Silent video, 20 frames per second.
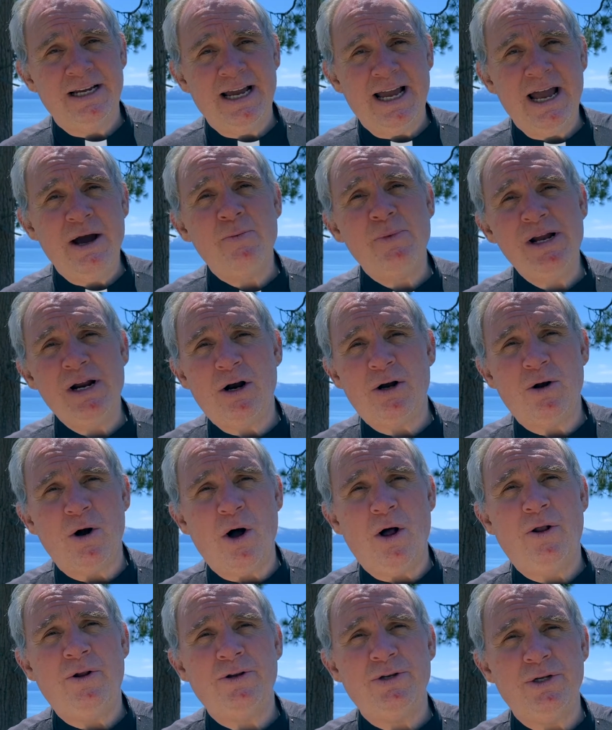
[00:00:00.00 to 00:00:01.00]
And we are
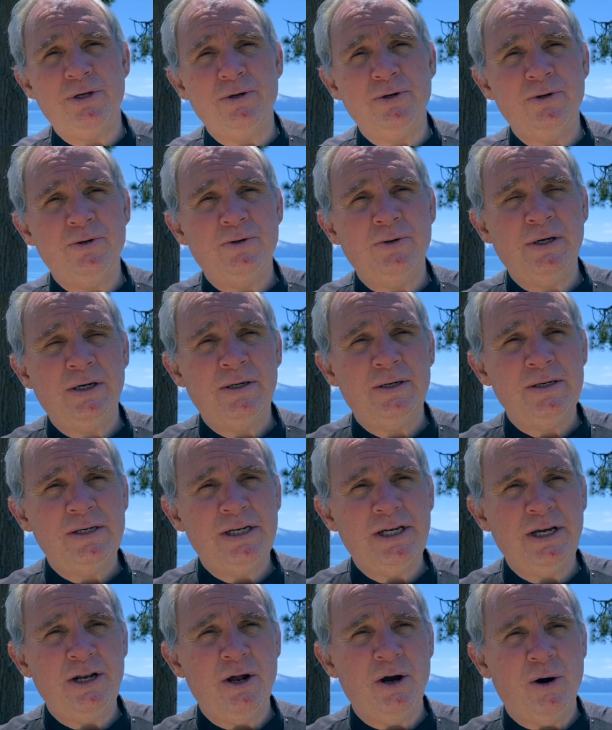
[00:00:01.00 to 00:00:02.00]
called to,
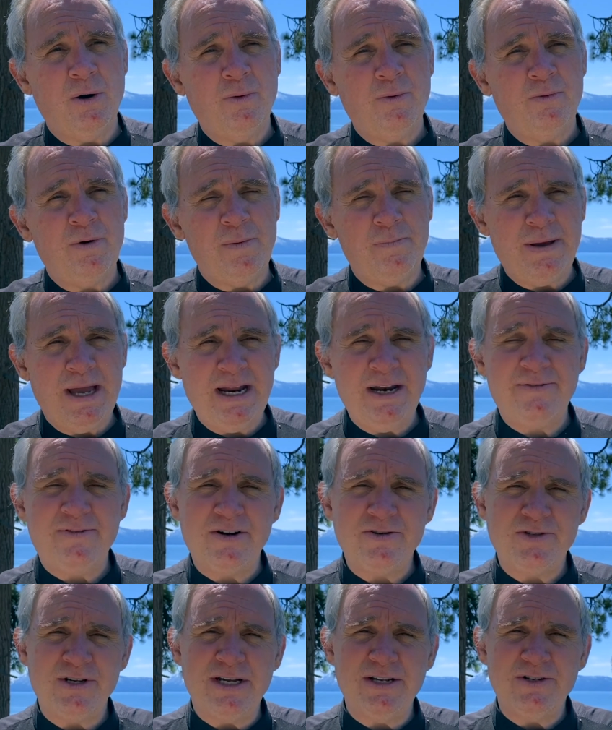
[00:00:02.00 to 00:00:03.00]
you know, repent of
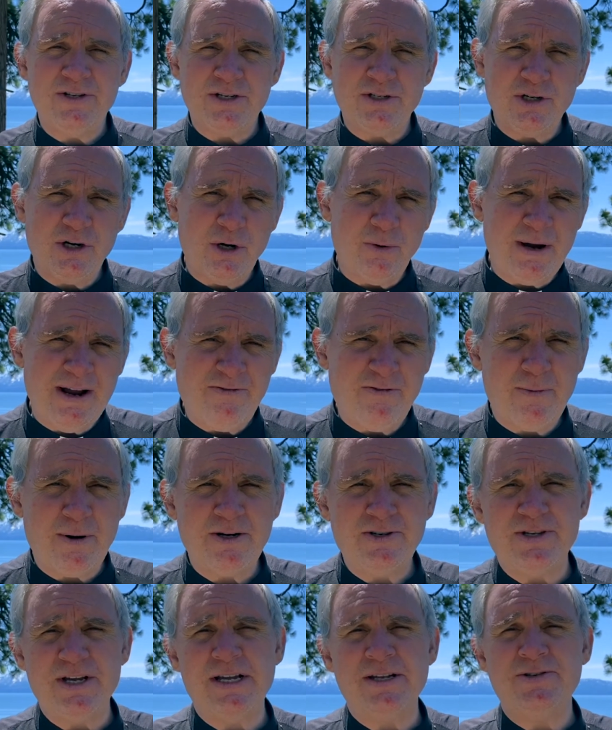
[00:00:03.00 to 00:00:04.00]
our sins and turn away from
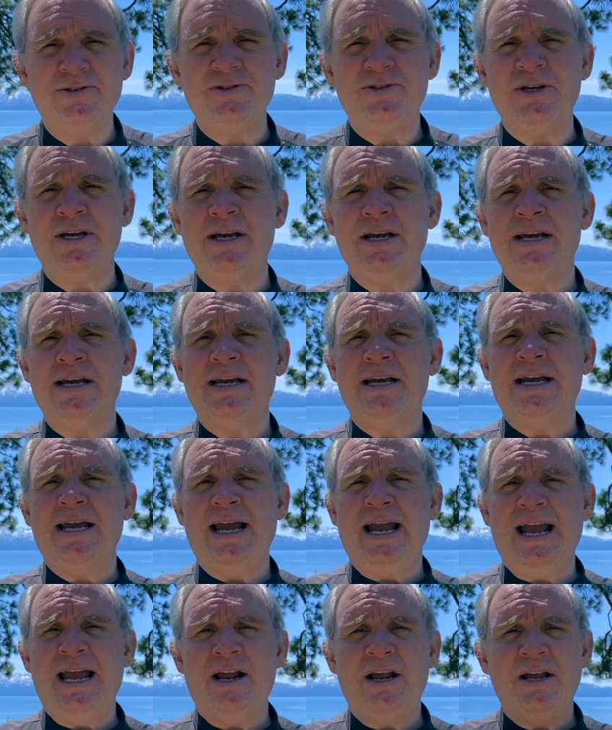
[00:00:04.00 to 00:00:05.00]
our sins,
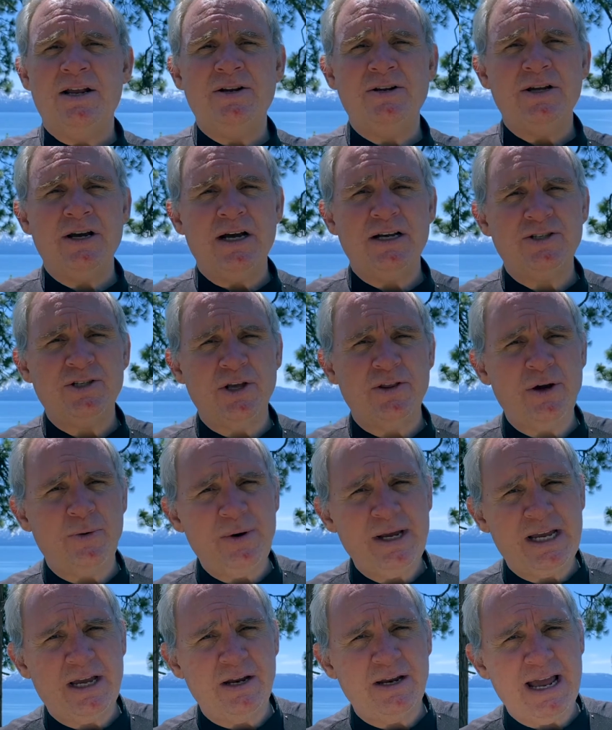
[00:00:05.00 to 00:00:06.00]
and so that
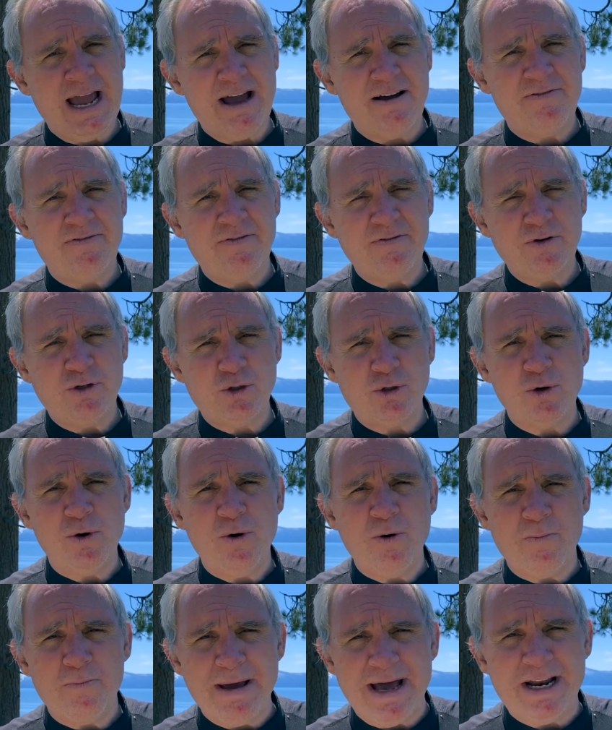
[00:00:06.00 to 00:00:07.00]
we can have
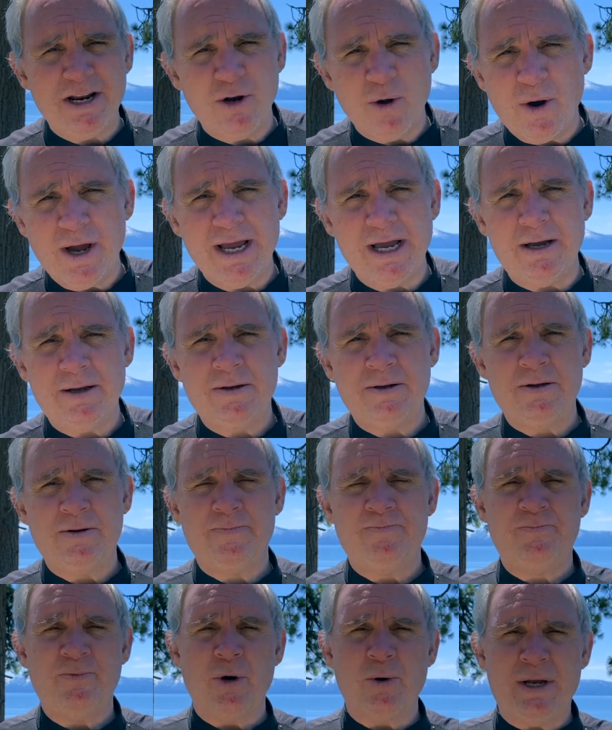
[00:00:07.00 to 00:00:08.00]
true metanoia.
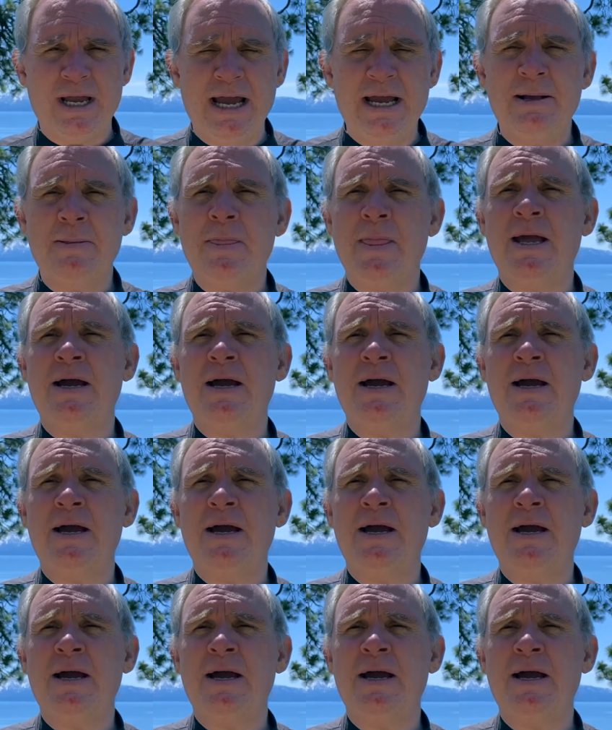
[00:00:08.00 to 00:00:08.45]
Okay?